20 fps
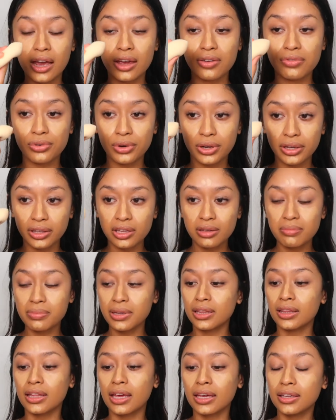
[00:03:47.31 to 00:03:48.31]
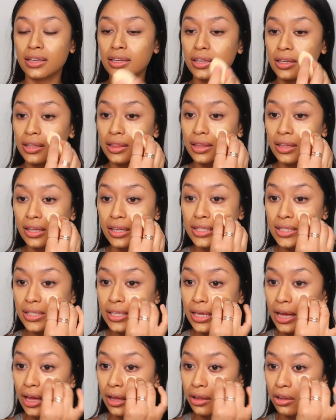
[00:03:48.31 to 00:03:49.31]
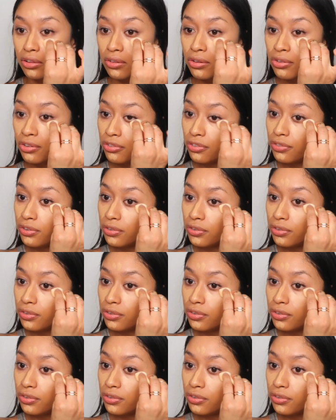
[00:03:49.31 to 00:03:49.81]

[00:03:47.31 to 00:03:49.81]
I've really been liking this e.l.f.